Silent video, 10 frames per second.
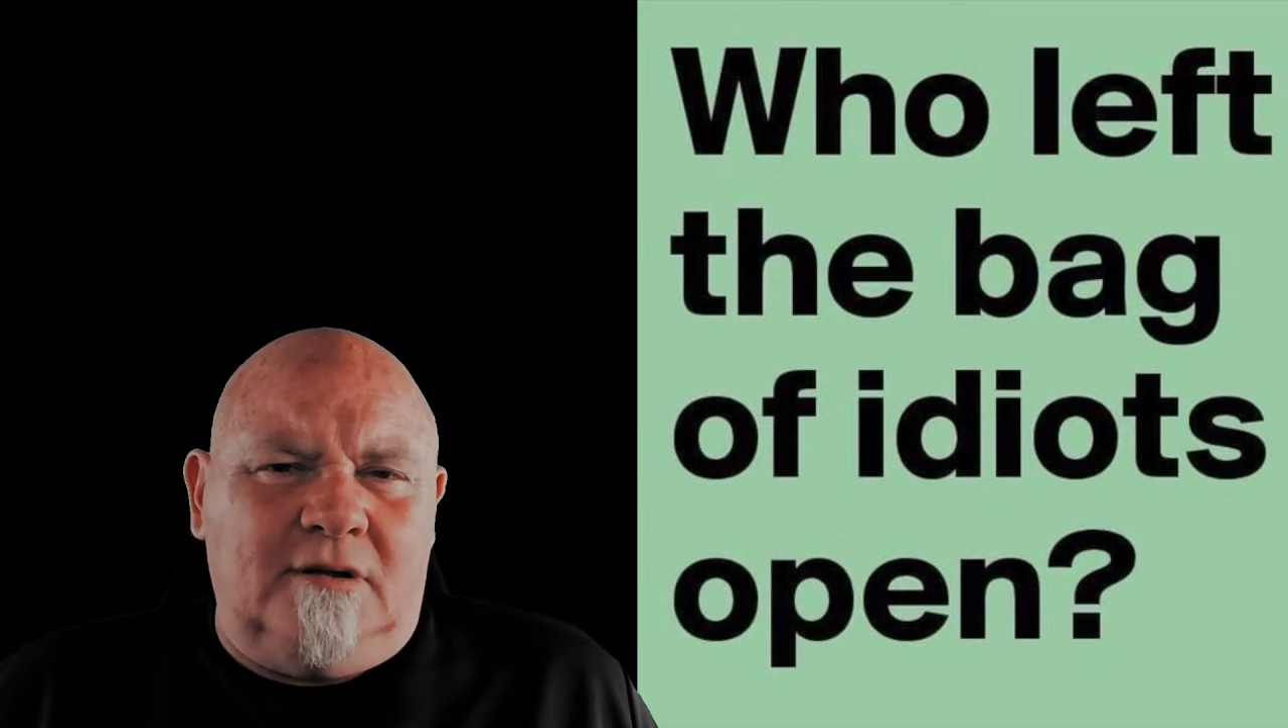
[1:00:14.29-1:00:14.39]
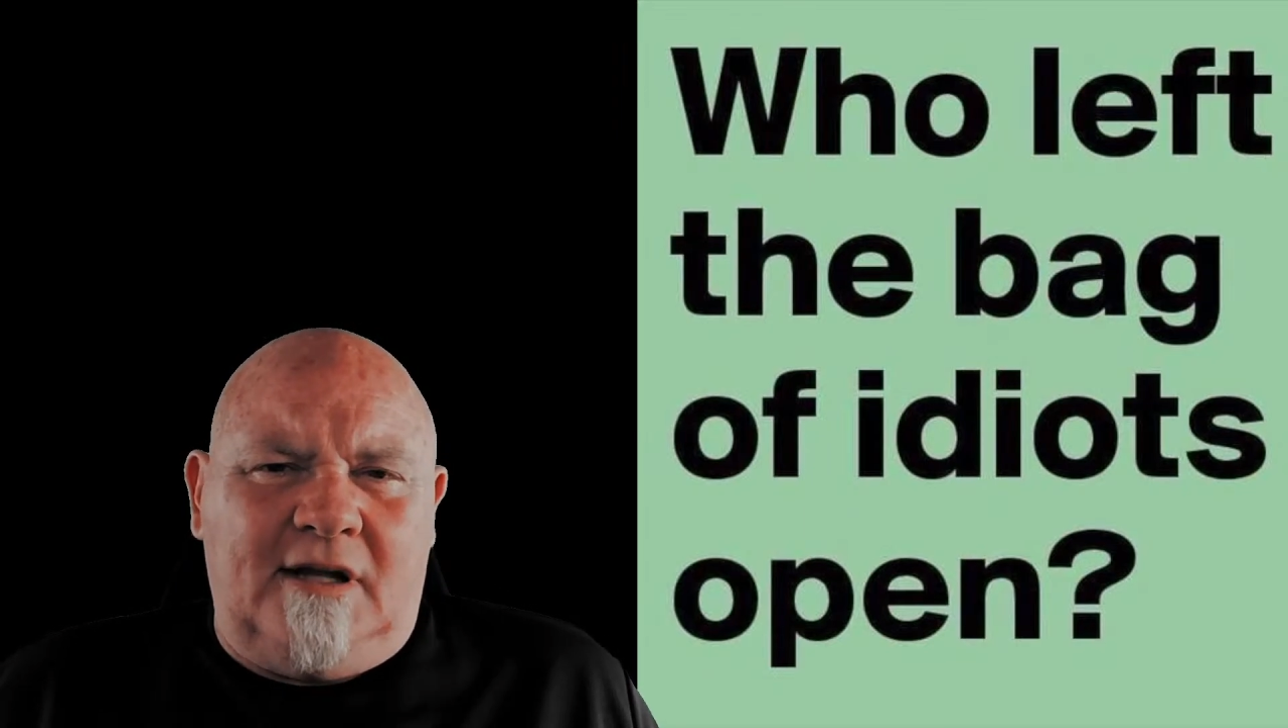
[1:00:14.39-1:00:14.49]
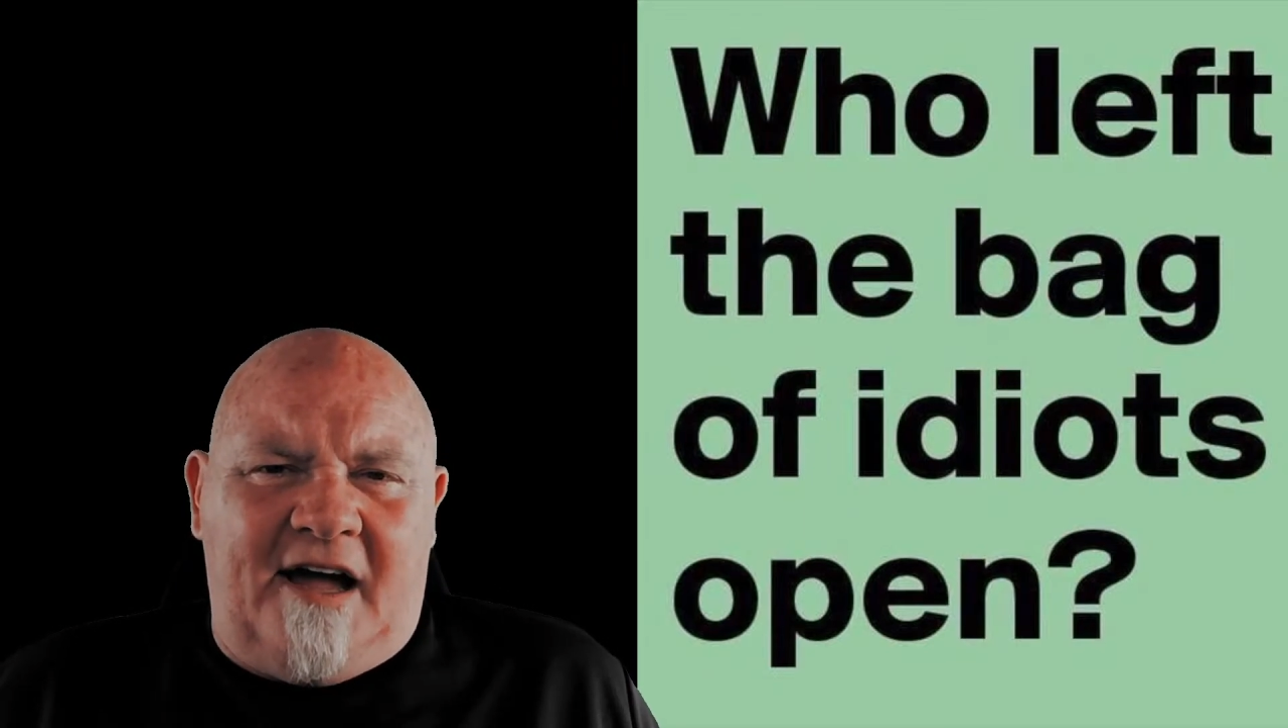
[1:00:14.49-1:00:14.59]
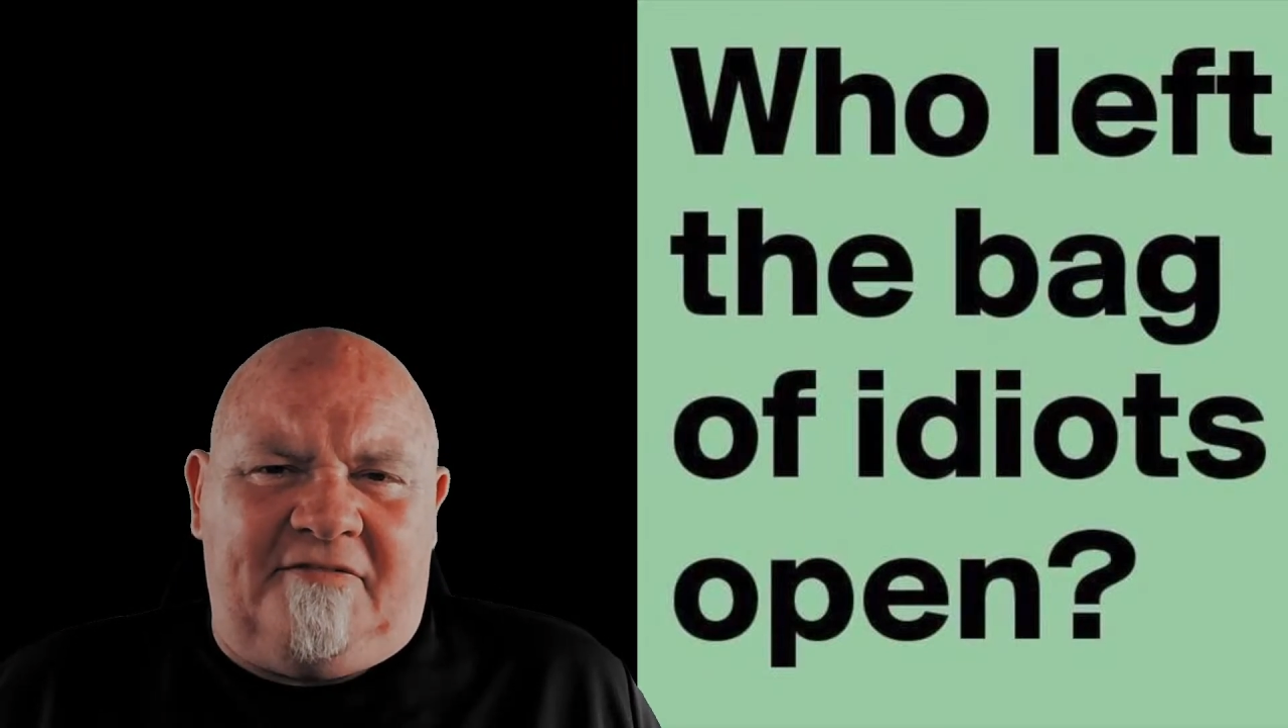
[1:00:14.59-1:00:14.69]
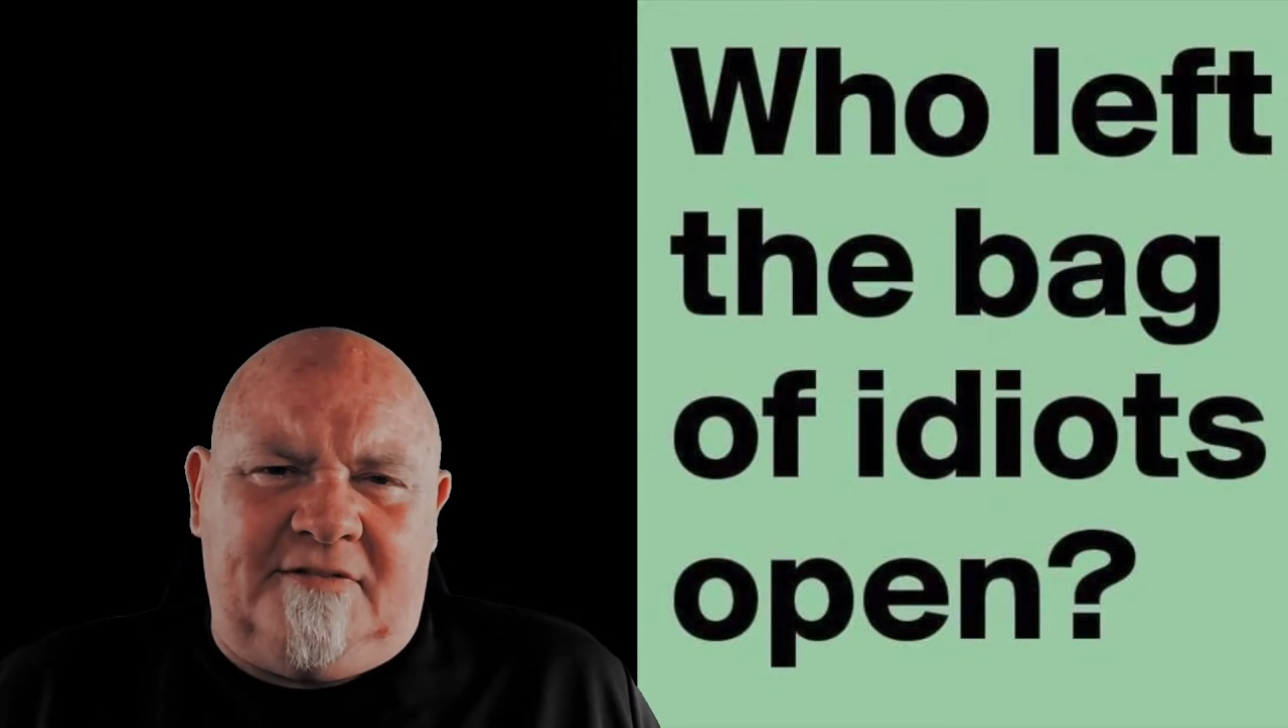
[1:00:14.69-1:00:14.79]

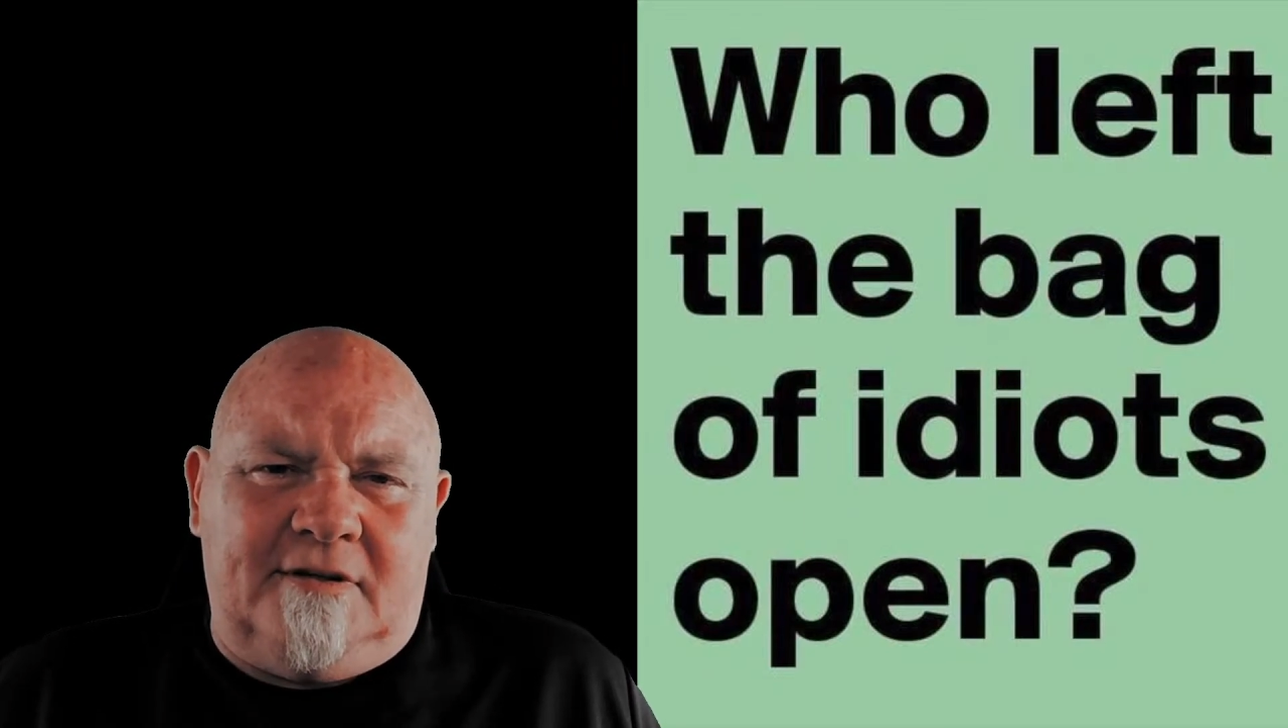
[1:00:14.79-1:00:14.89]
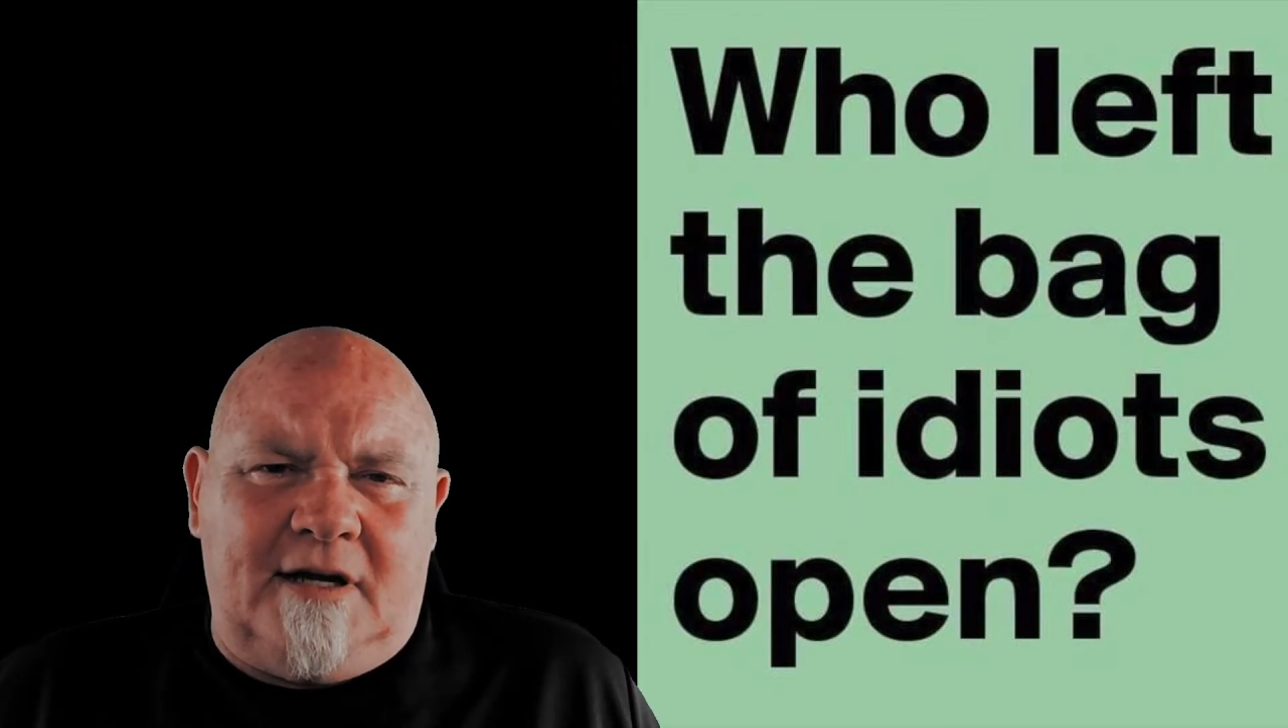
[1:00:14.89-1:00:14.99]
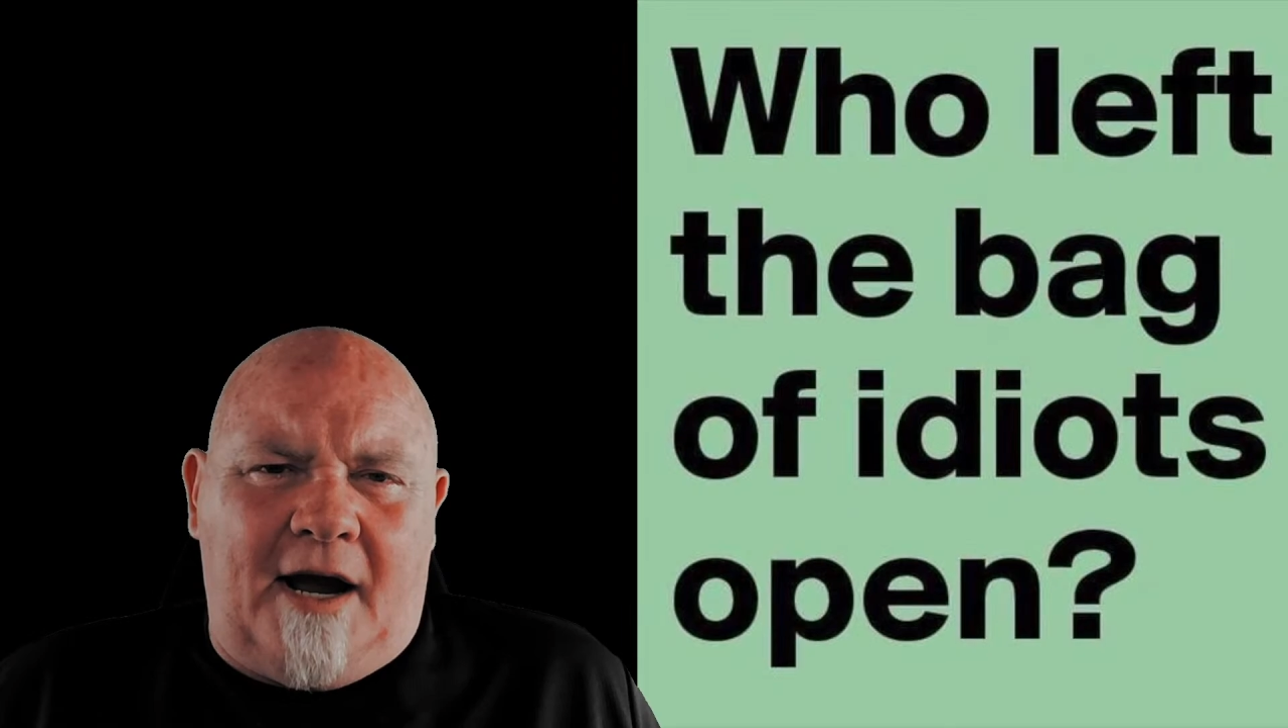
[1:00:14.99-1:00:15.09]
left.